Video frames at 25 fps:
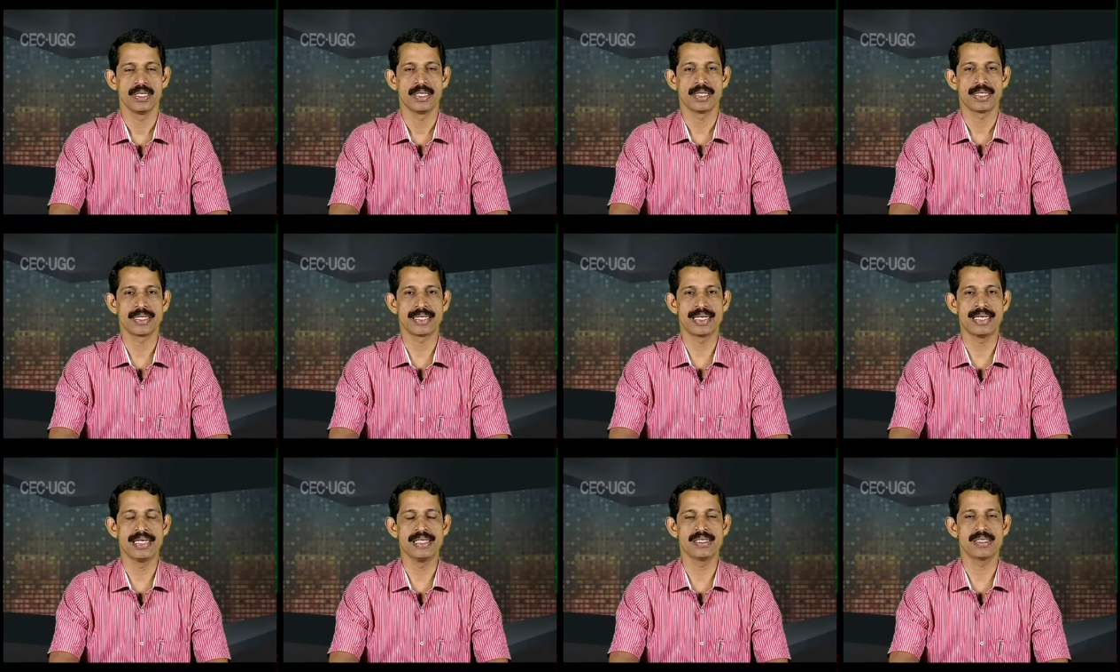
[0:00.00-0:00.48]

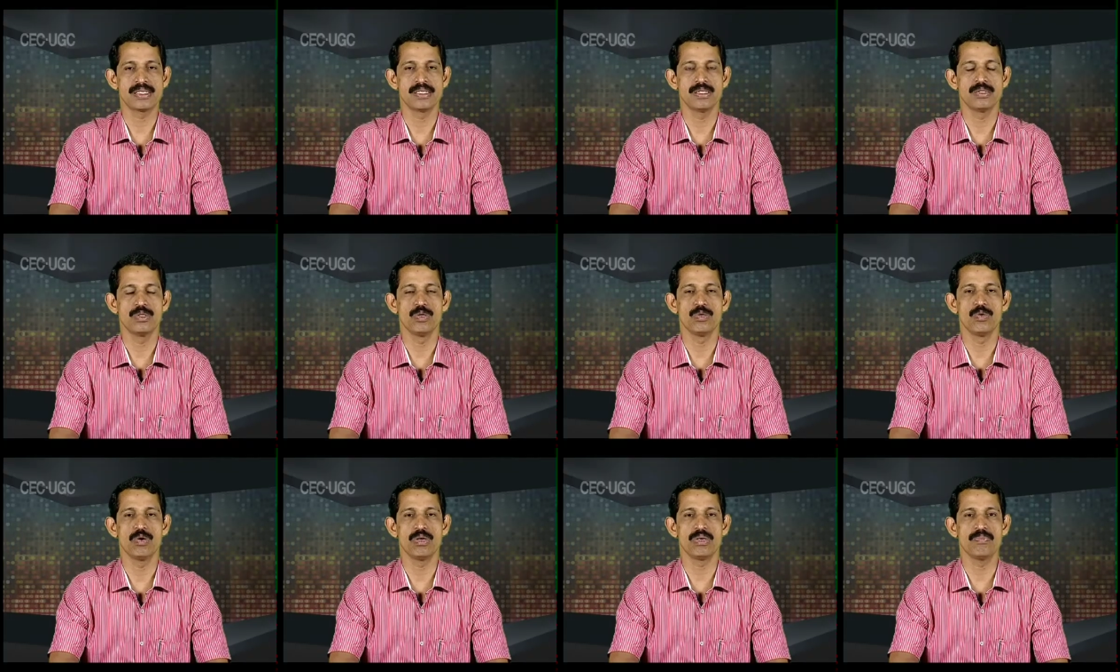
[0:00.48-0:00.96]
Realists
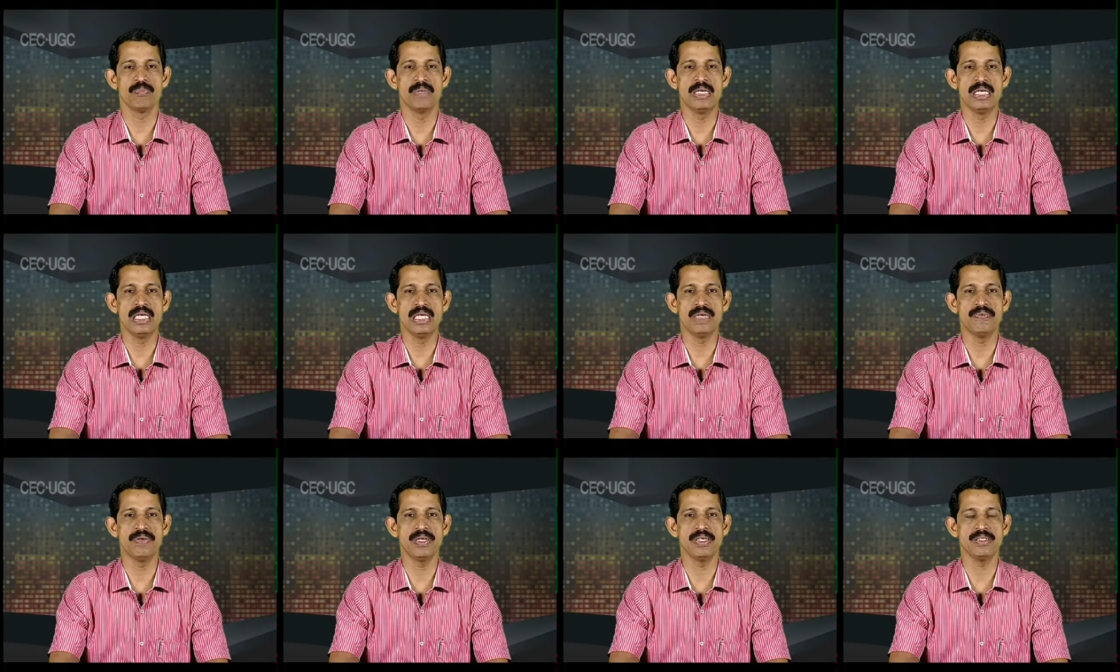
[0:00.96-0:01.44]
do not
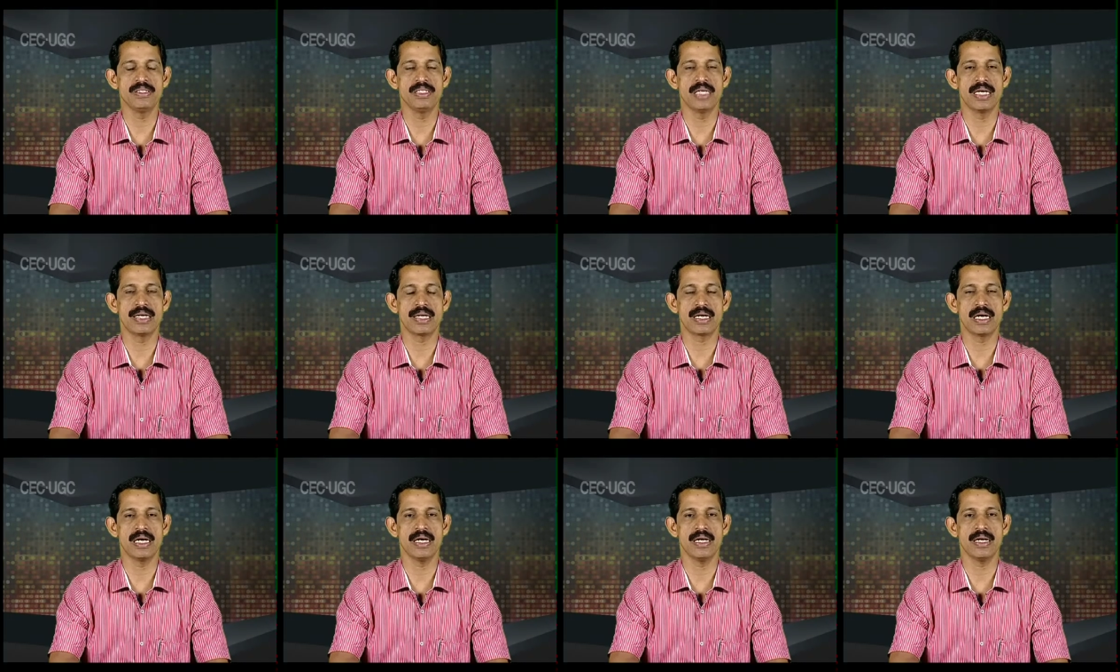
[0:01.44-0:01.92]
believe in
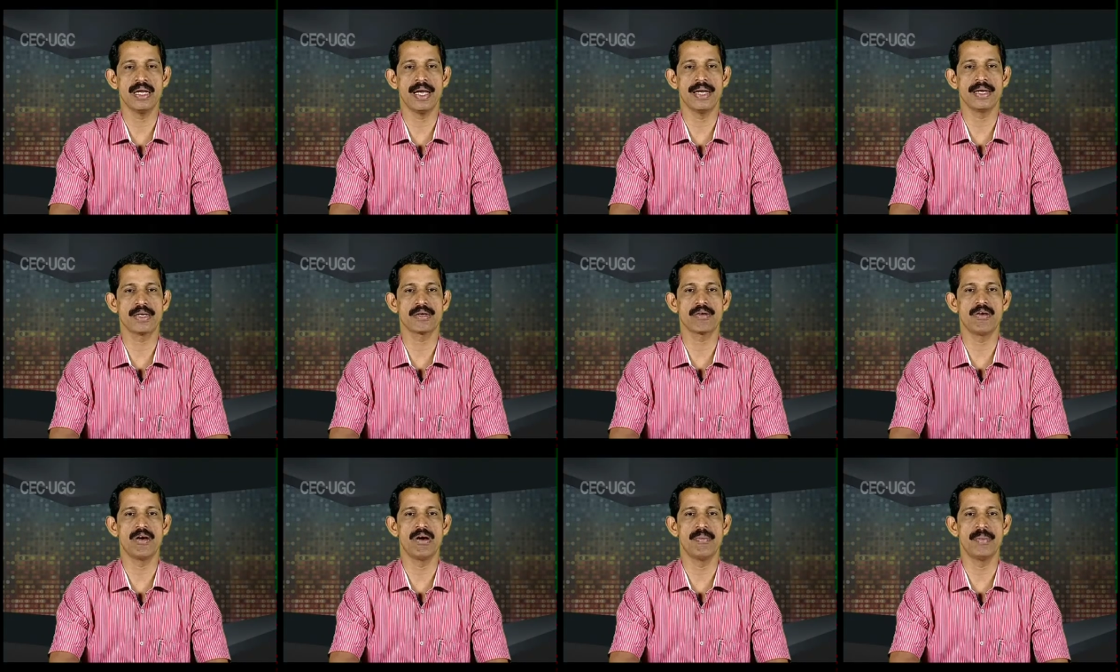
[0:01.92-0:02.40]
general
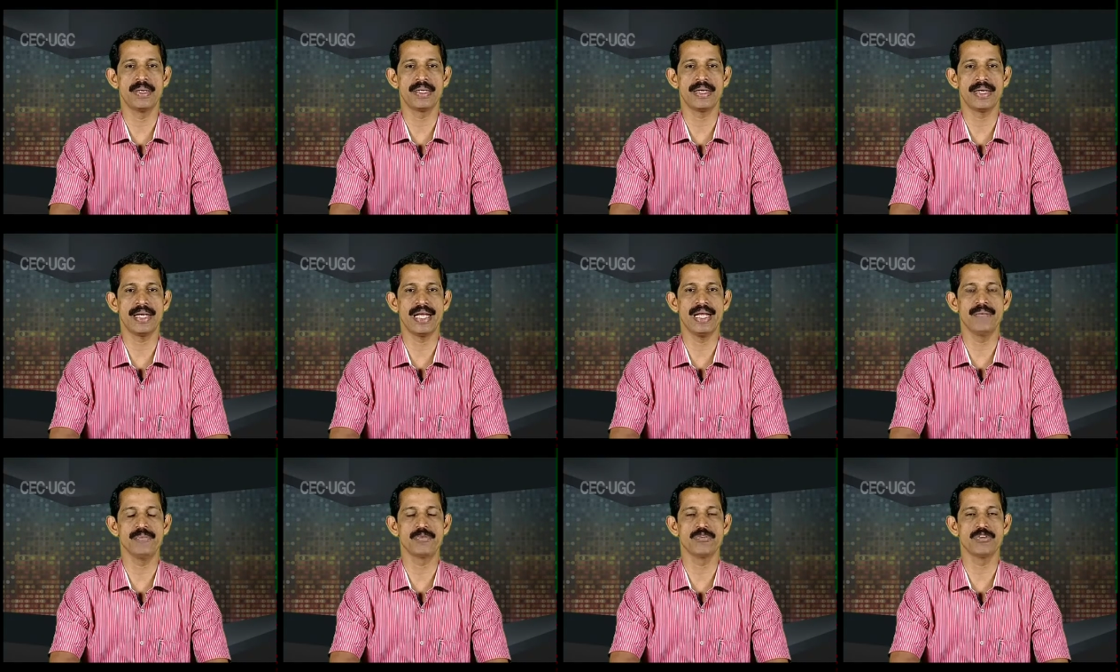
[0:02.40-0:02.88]
and common
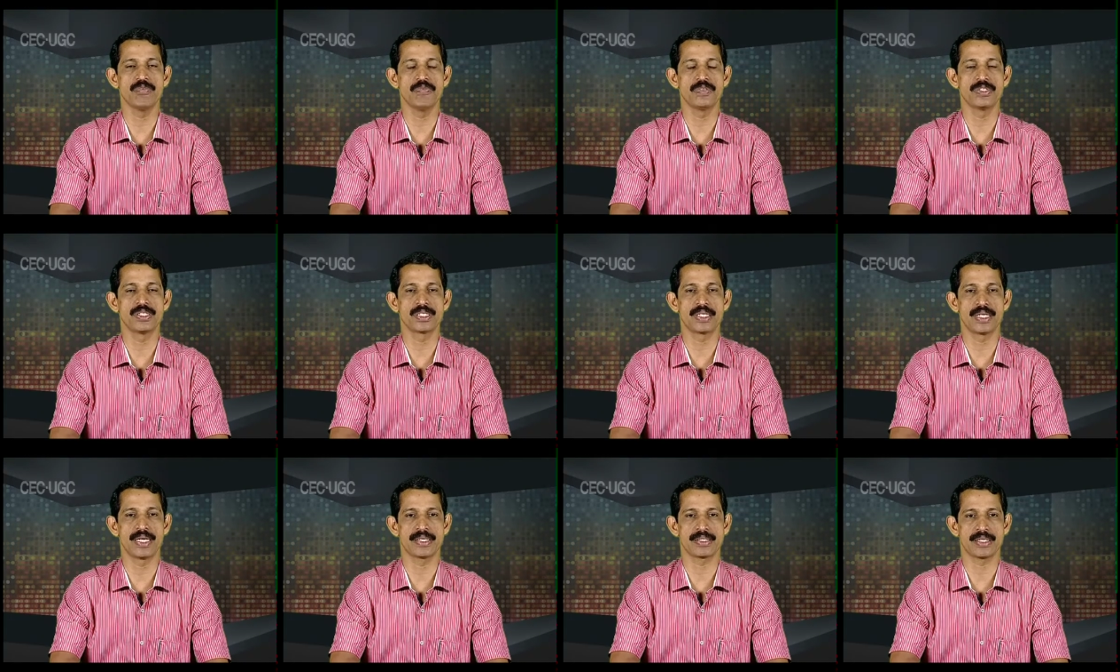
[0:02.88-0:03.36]
aims of
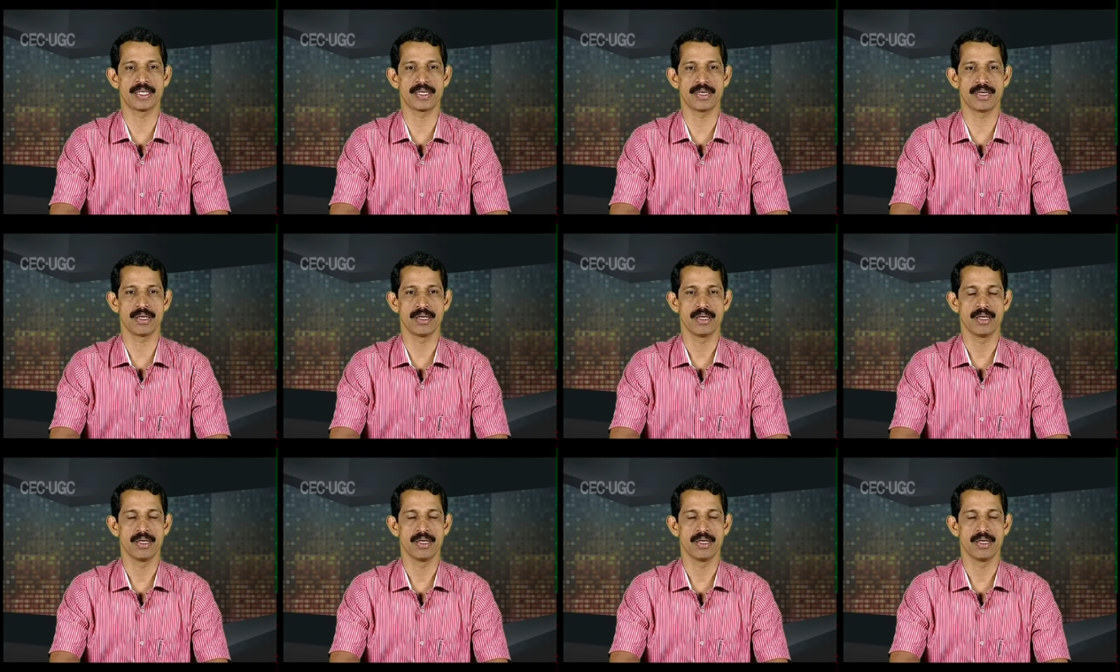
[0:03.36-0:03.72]
education.